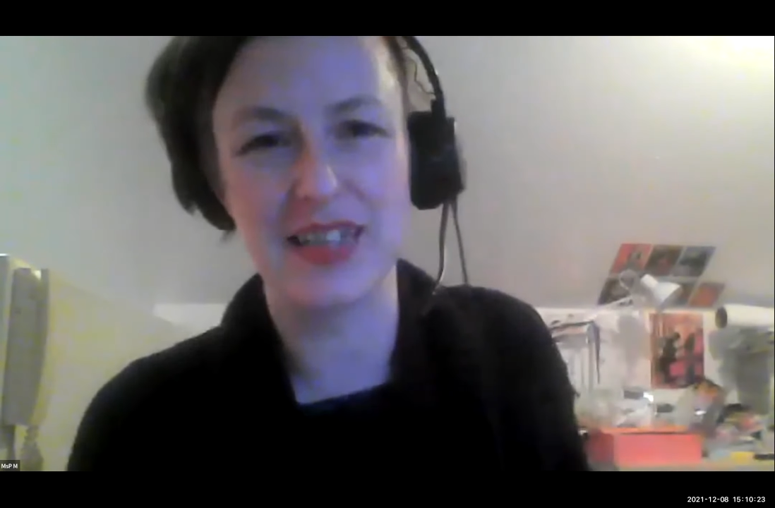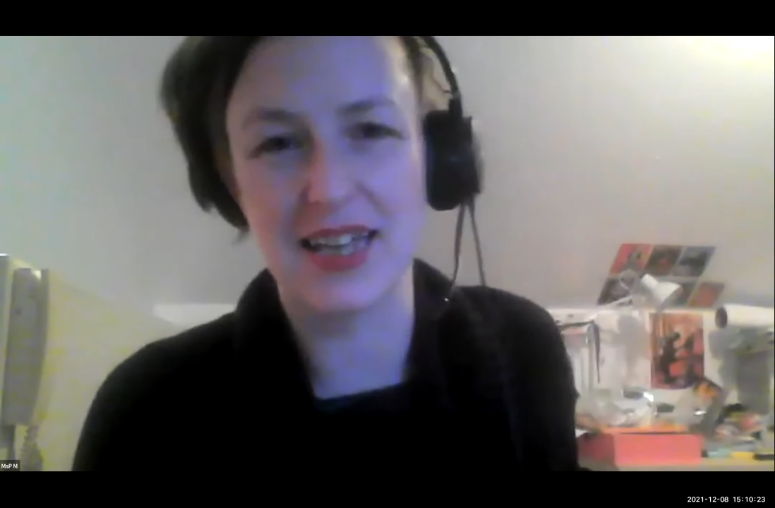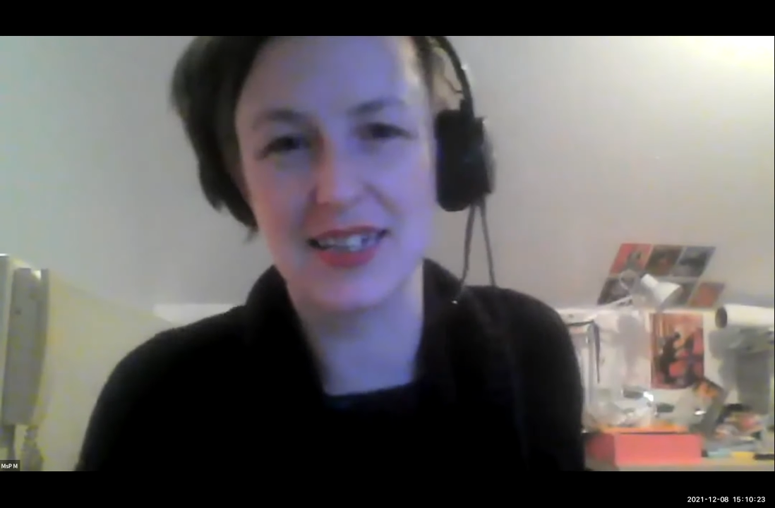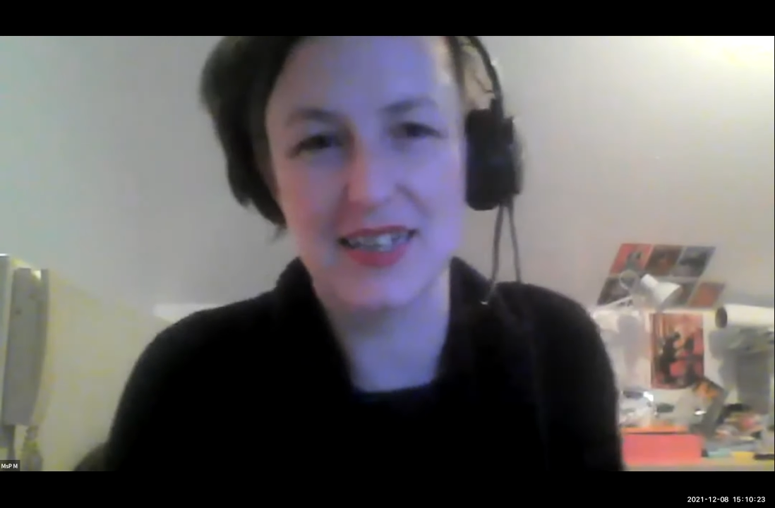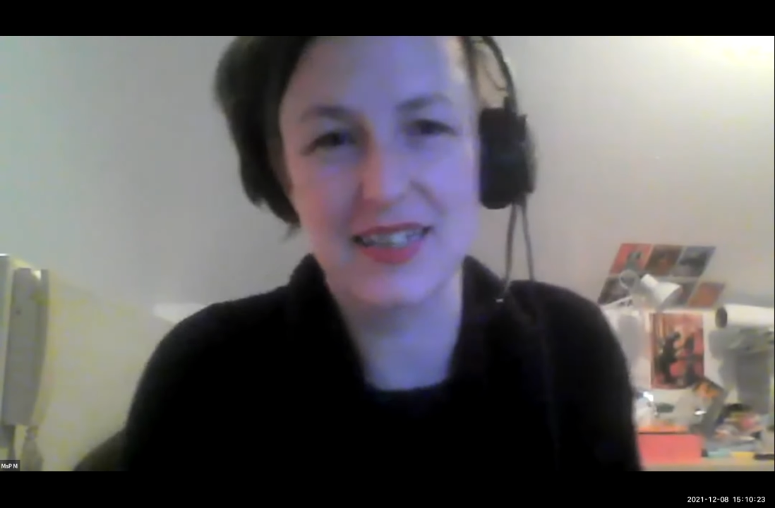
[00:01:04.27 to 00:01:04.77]

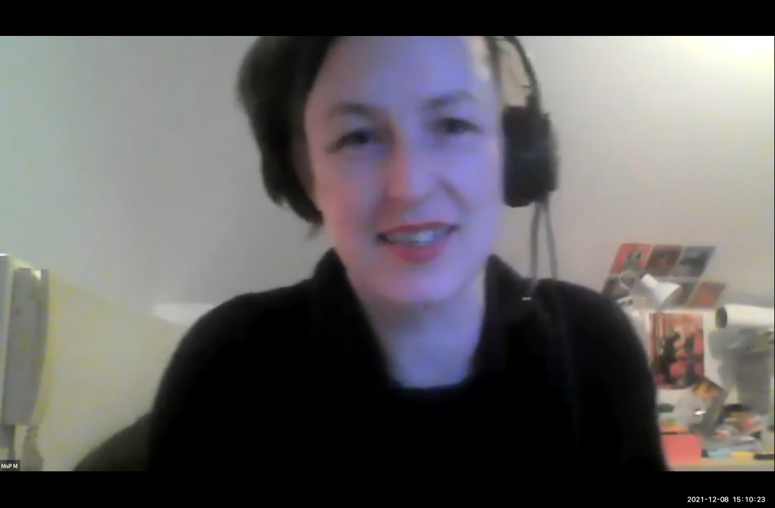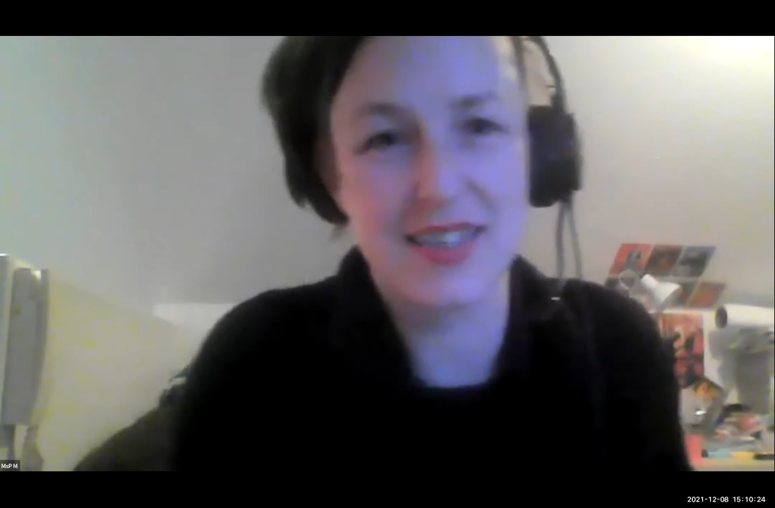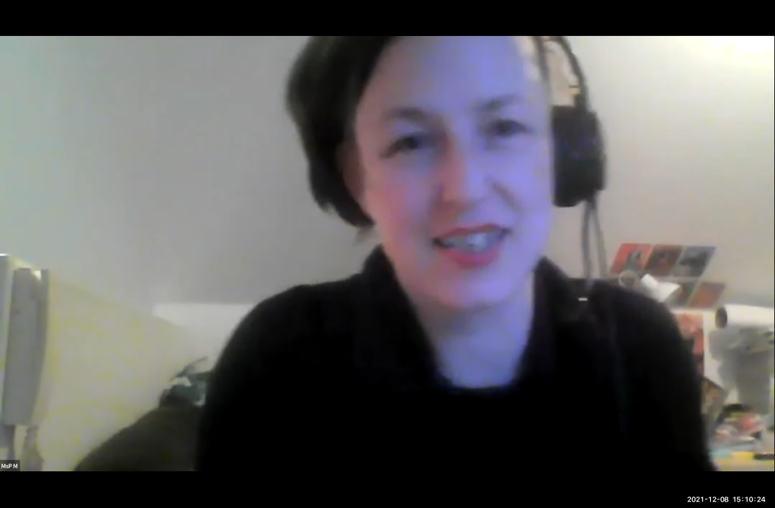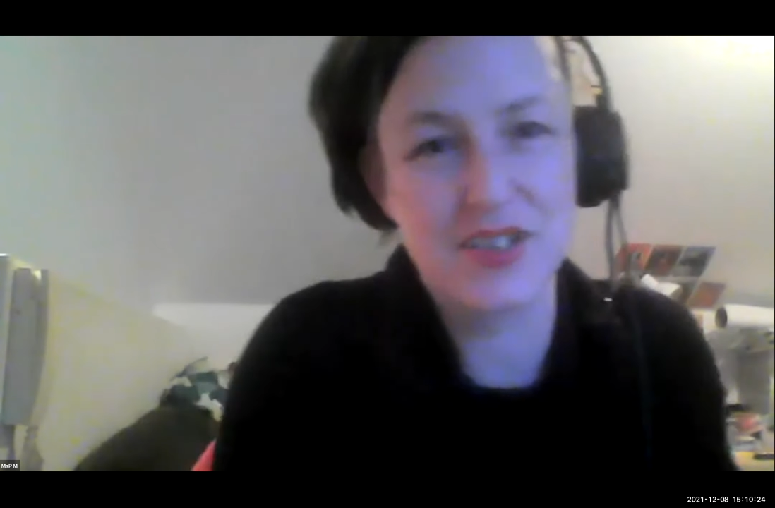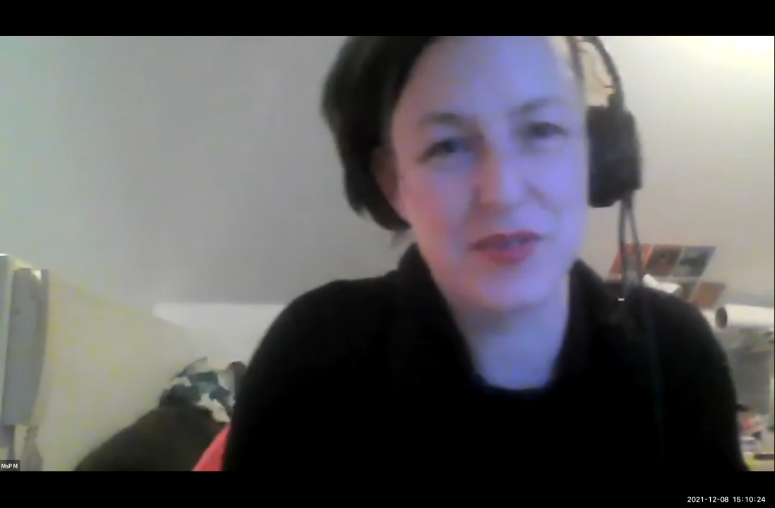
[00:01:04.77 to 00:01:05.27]
and
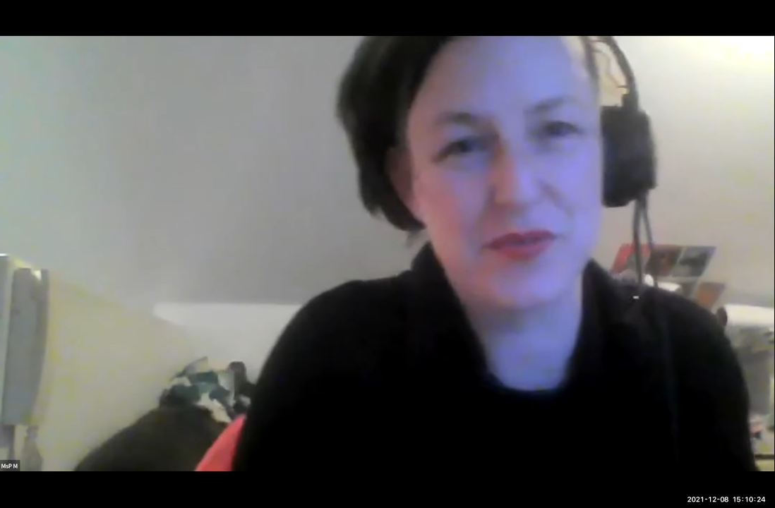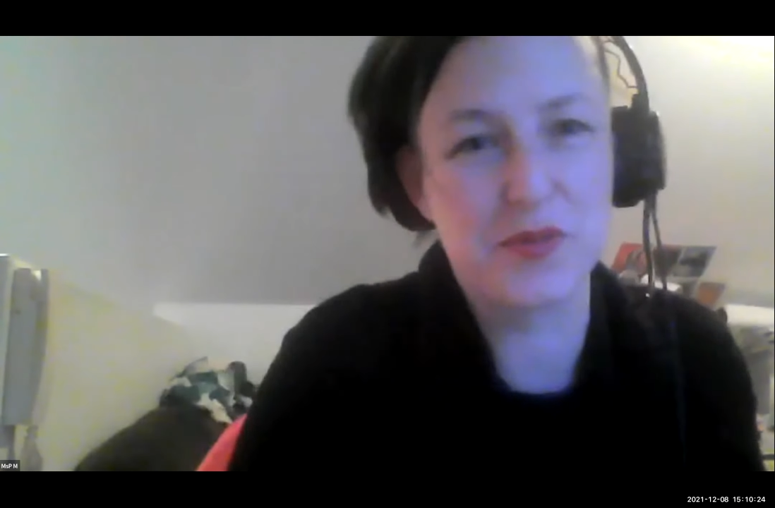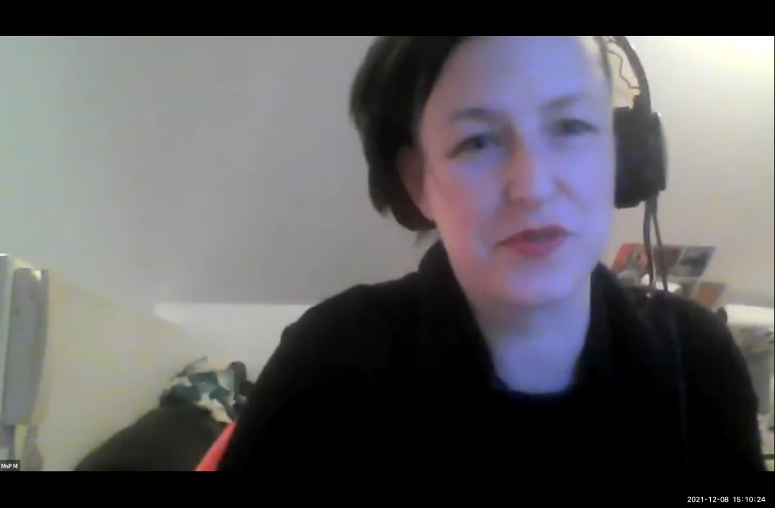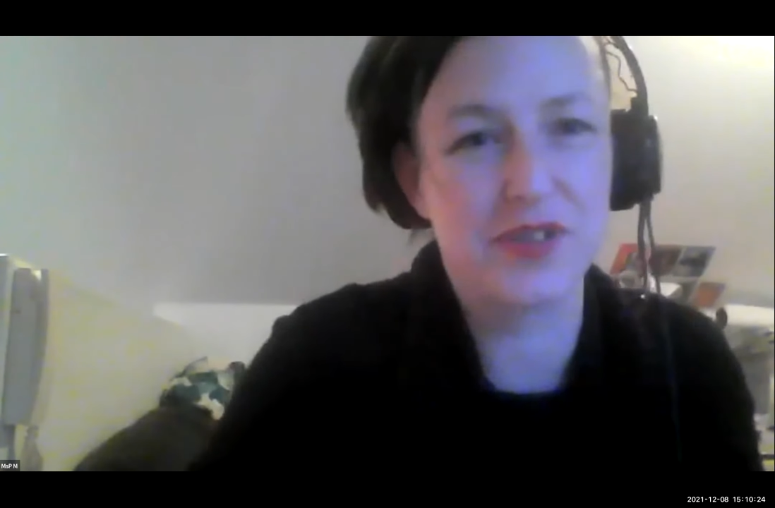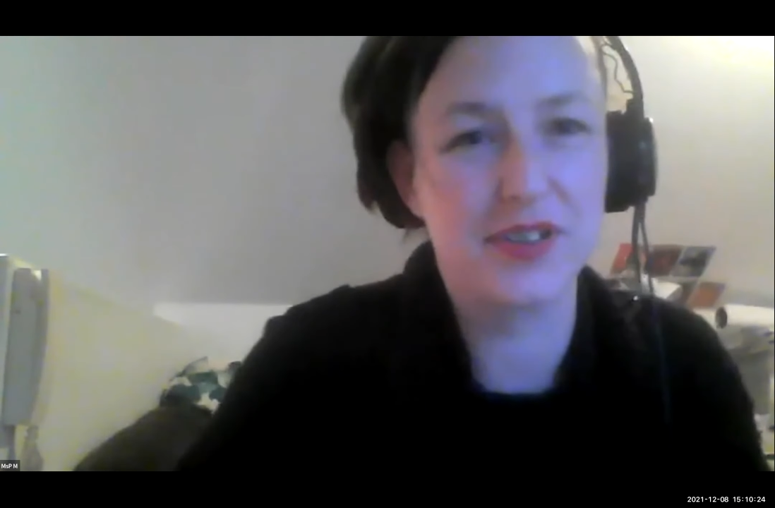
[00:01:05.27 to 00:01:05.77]
thank you to
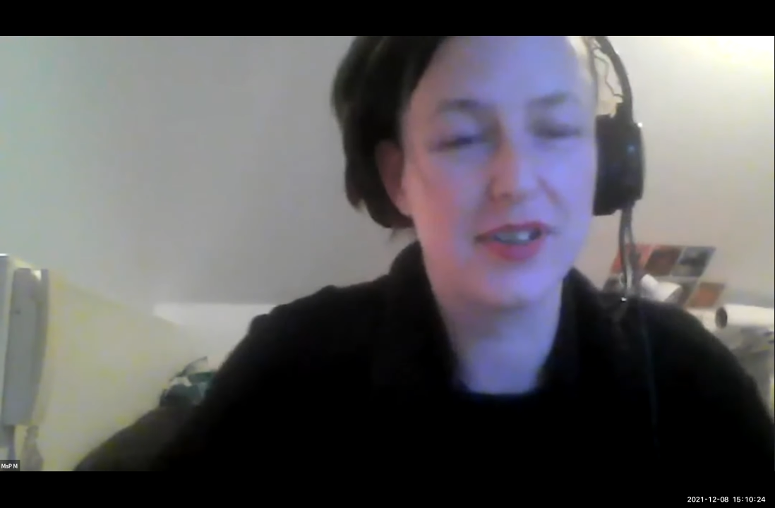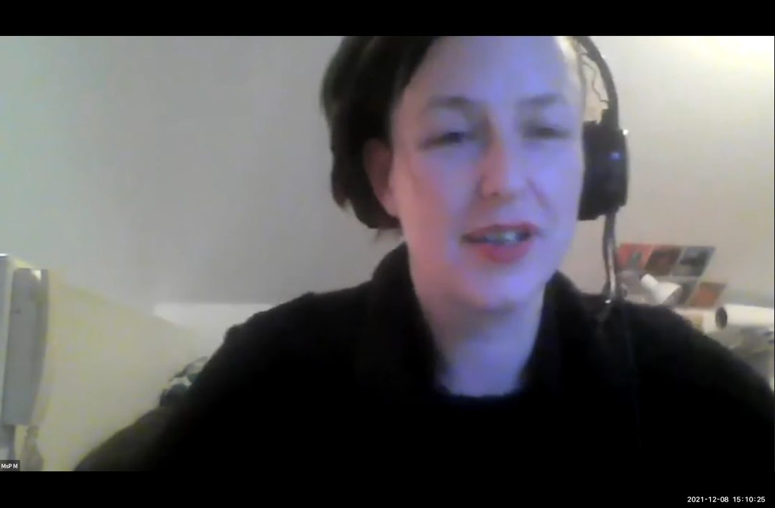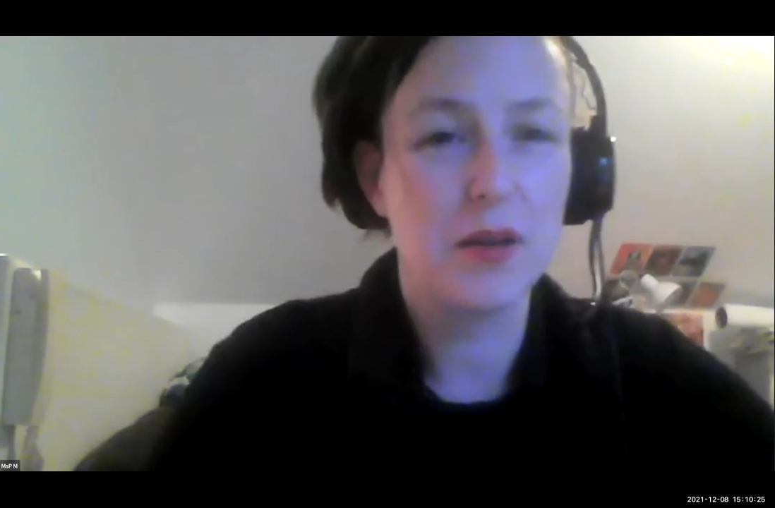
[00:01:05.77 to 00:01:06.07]
everyone for